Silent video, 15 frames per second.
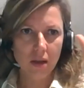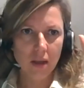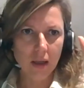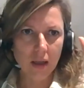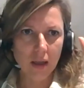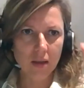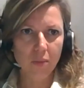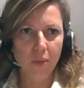
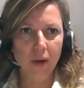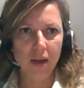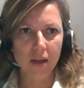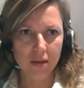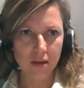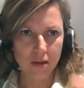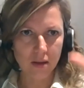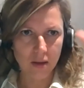that
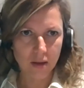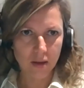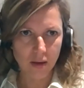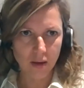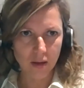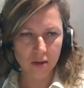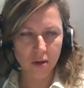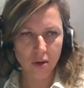passed
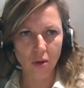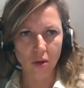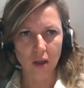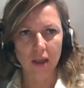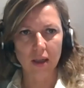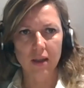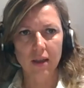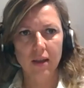the
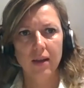score.